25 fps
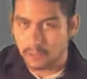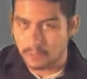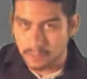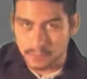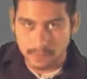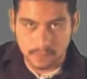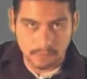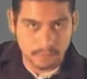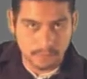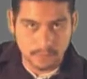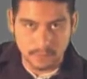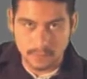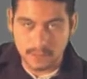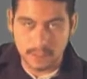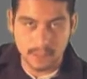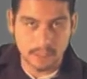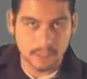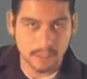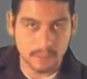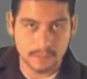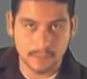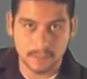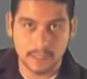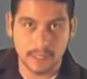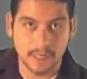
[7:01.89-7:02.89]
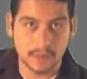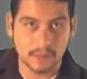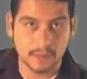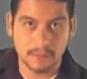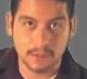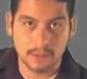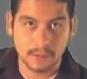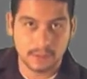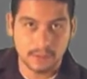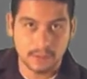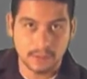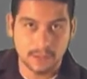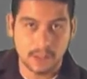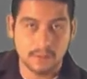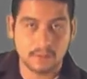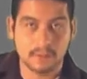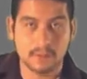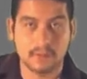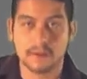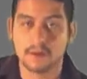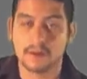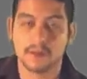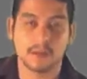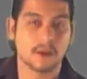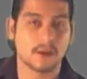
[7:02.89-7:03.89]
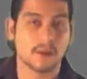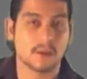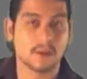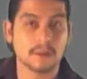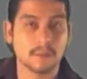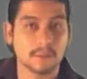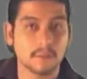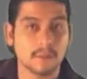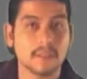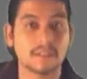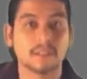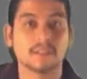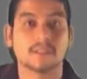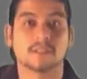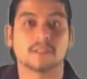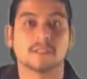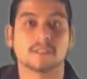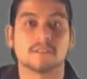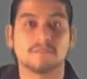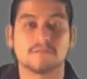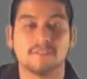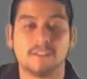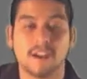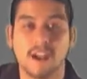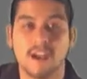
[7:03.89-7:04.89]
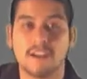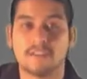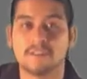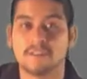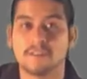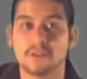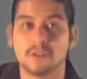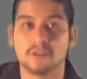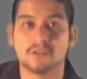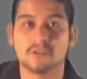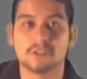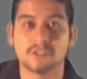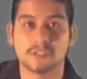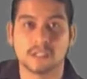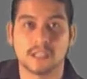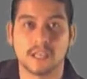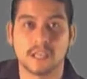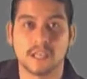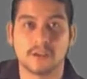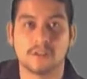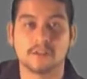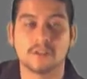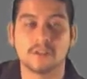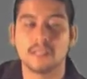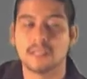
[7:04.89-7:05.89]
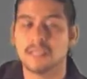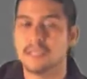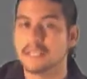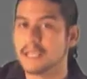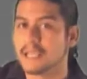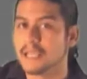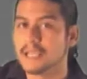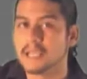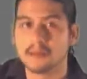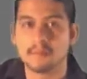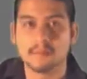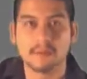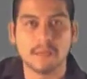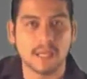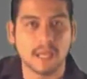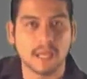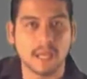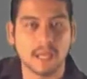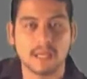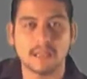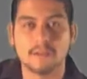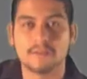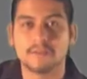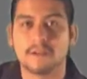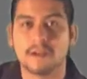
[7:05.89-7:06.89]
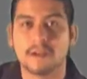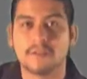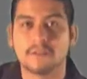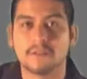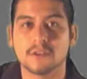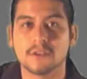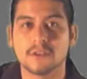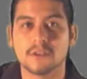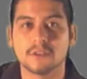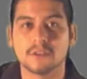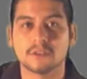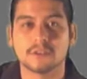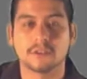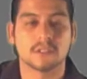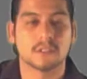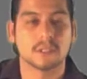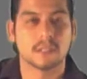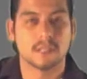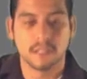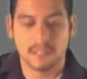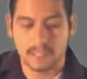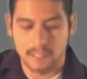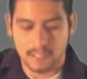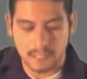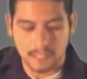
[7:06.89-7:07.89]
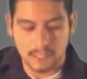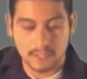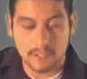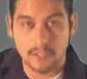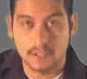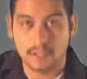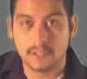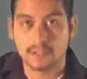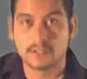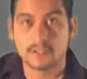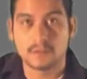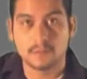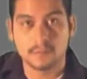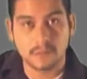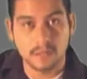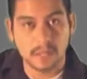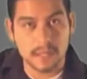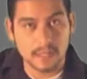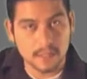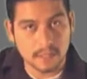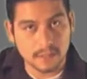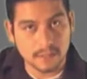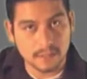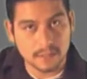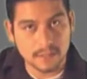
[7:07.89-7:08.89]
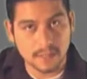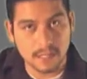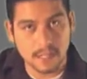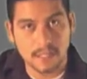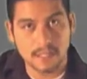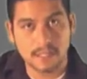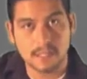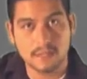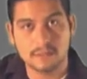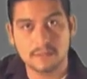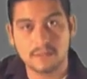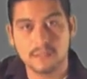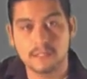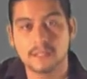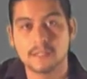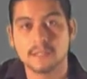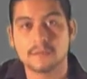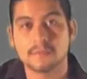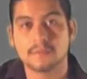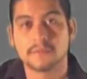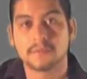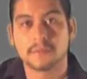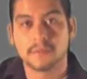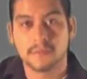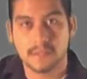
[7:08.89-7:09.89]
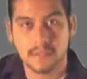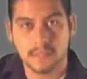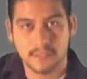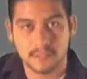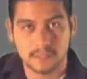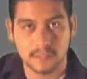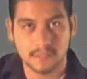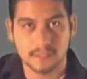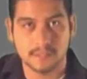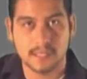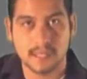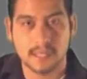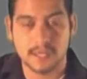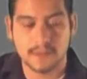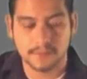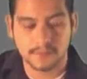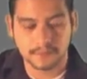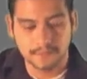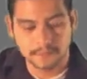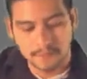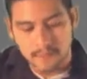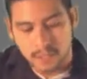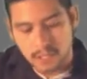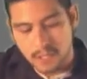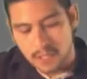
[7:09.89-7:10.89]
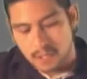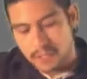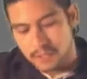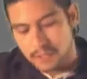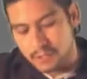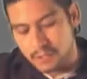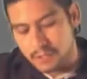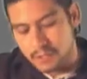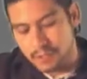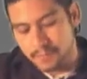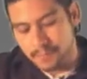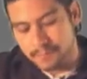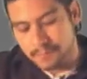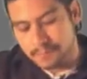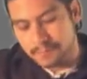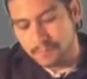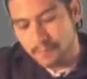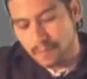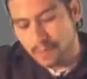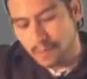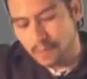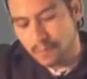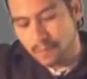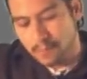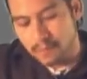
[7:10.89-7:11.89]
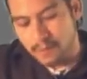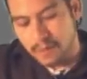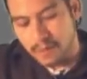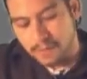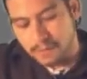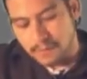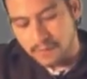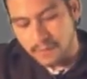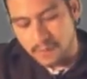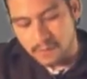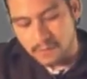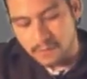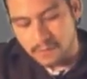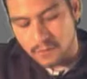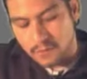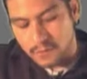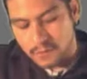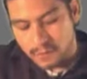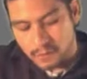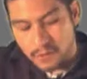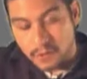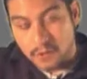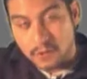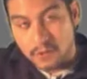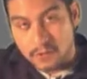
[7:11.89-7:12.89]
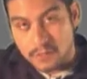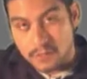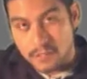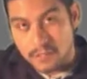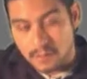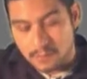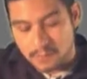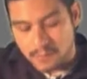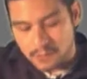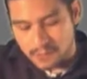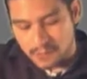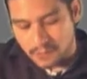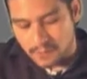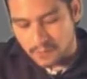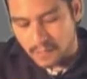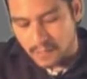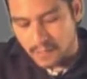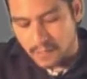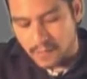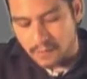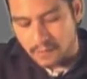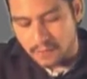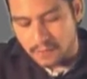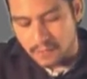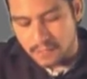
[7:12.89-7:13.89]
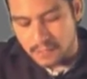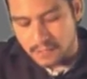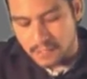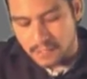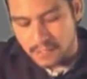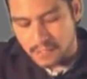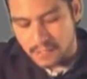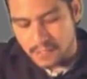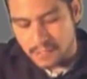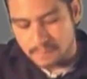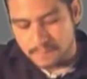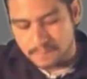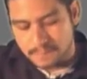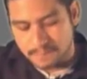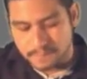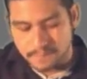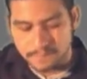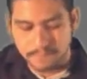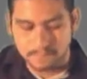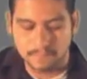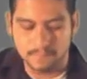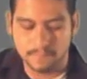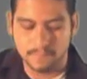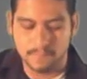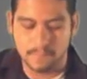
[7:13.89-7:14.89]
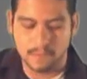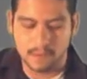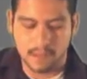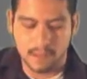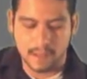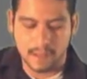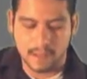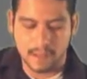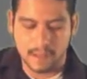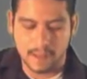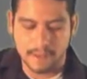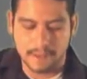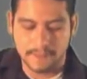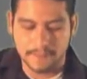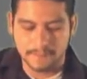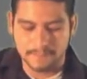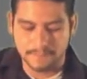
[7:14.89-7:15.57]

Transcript: be intimidated when you hear that word. All it means is a 5-note scale. It can be any 5 notes. As long as they're played consecutively, it's a scale. So the notes that I'm using right now are C, A,